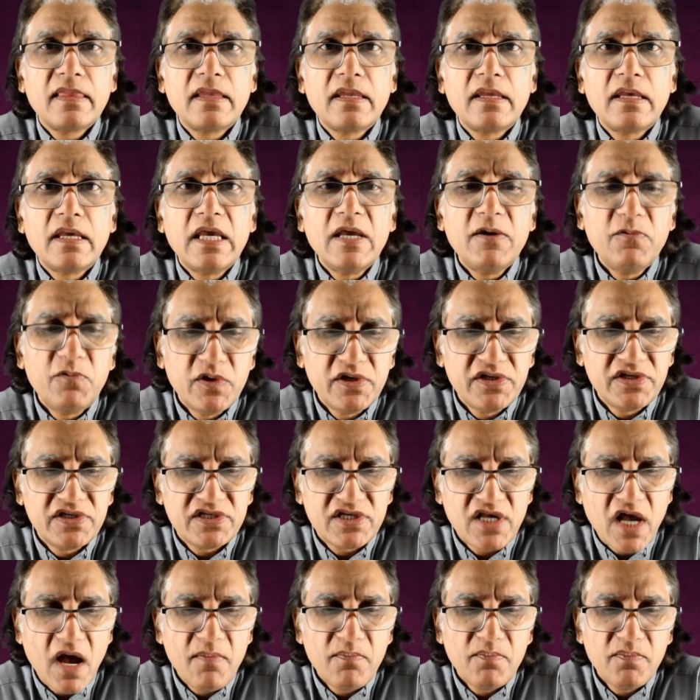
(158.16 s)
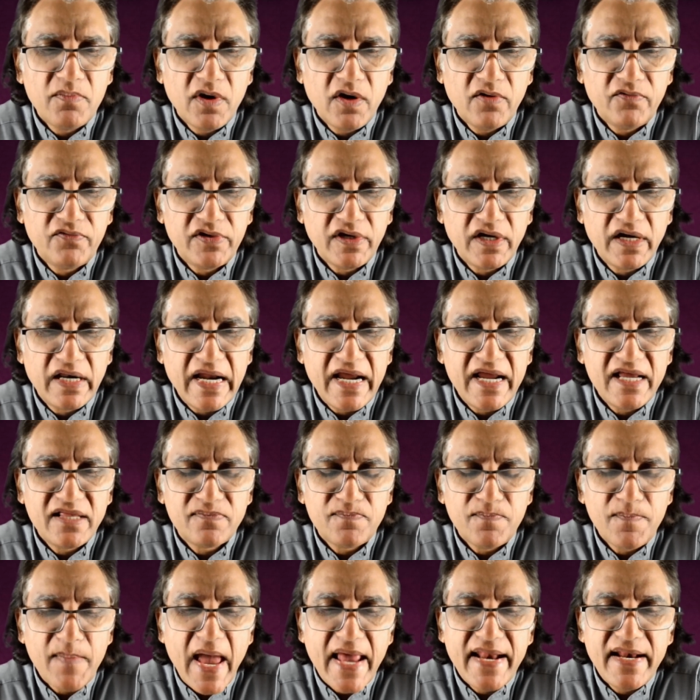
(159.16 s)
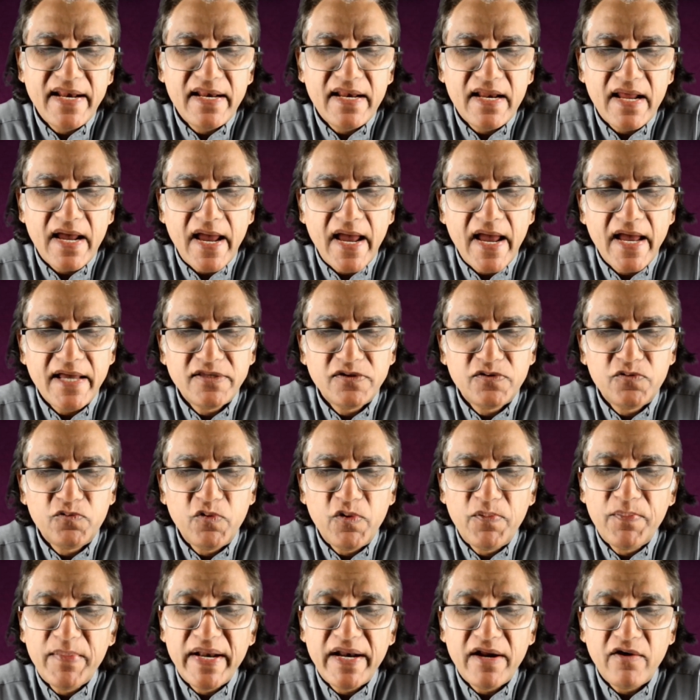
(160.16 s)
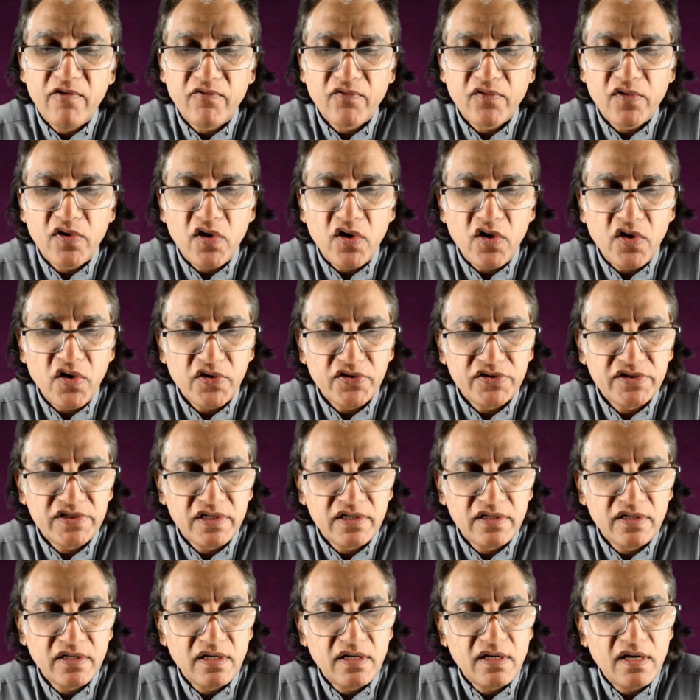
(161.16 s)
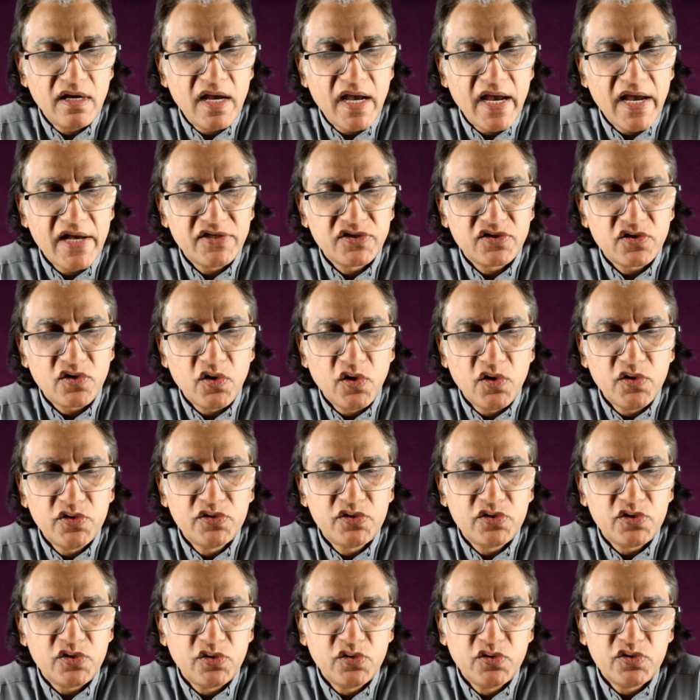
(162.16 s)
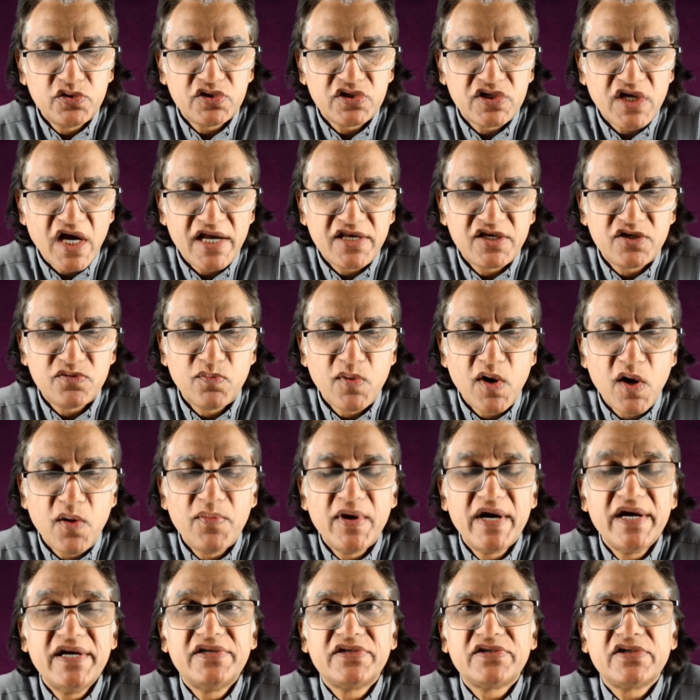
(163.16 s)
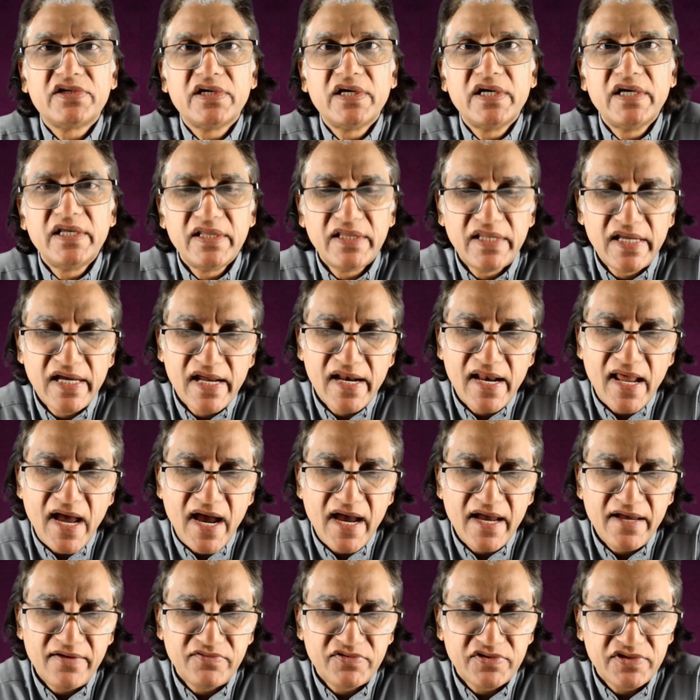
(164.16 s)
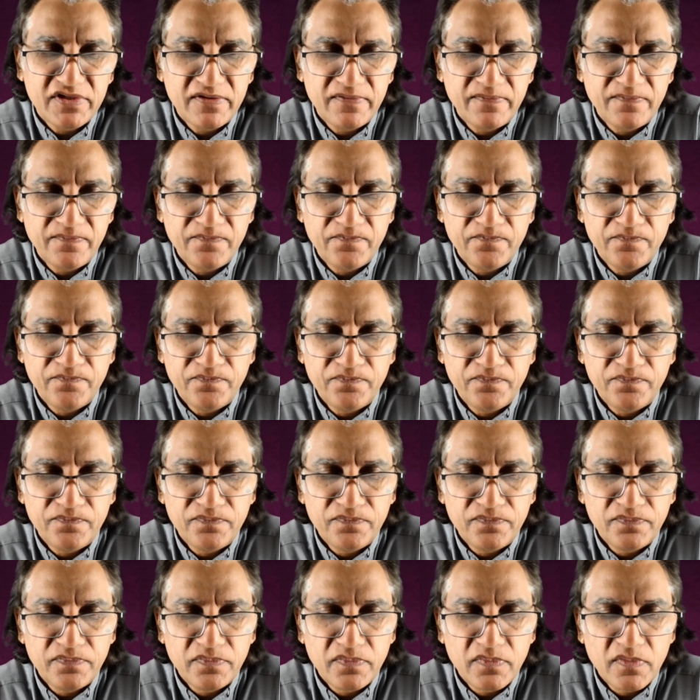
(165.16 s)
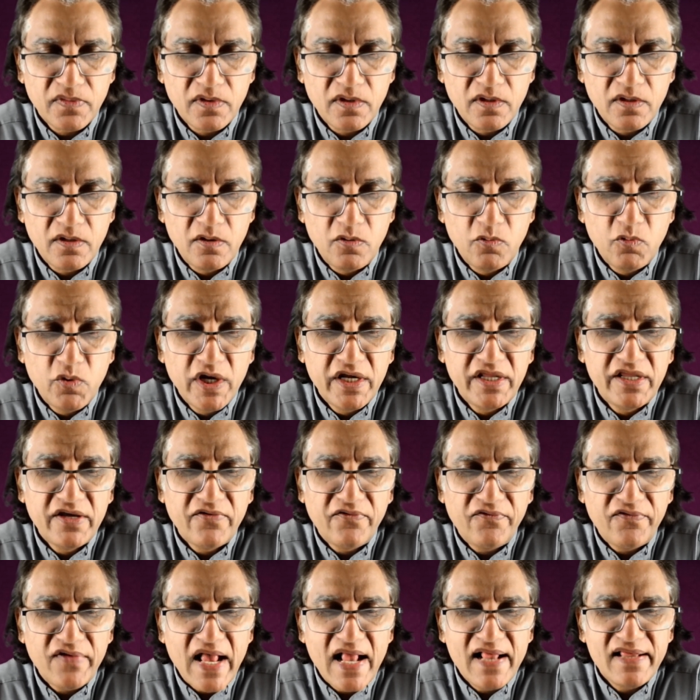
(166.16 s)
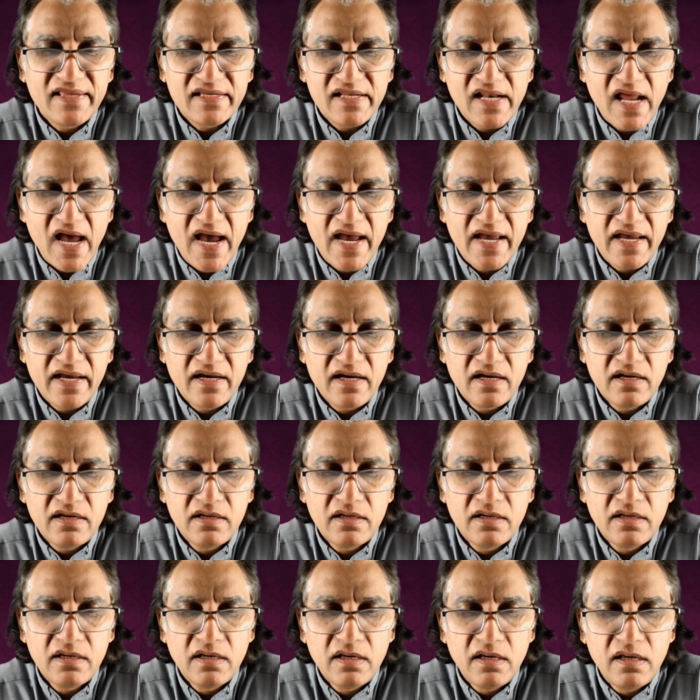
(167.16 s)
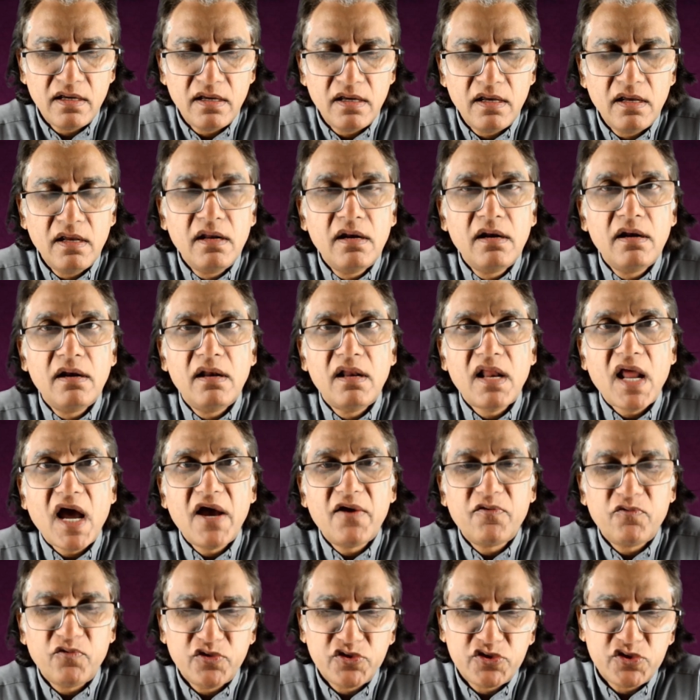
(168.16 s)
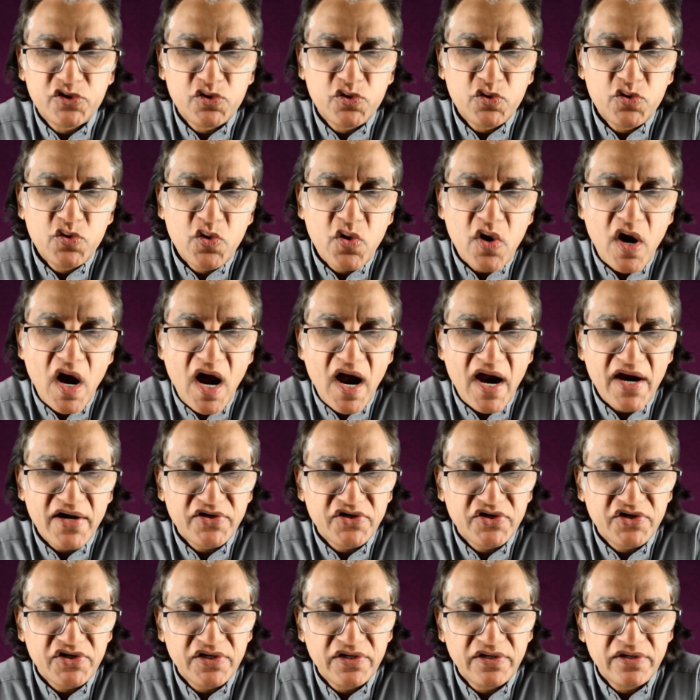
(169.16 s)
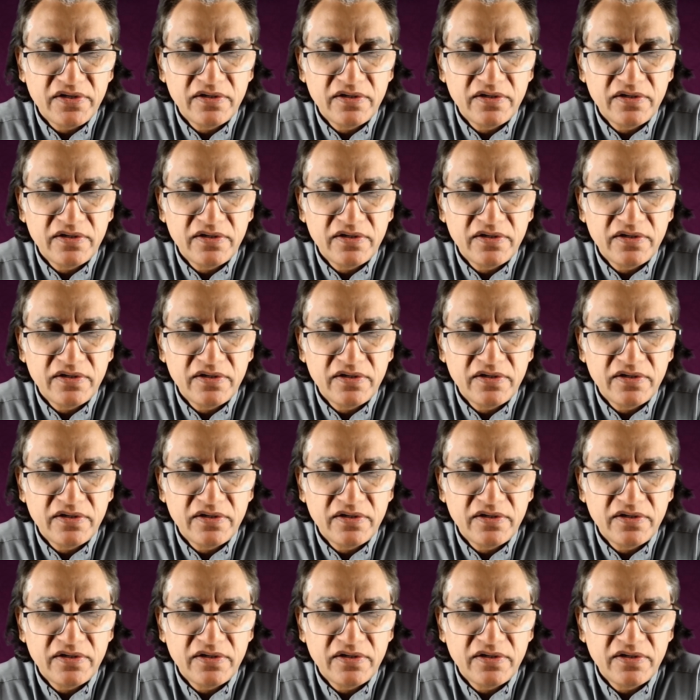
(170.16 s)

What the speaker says: Even some of the great men and women of God has gone through such moments in their lives where they felt like life was too harsh.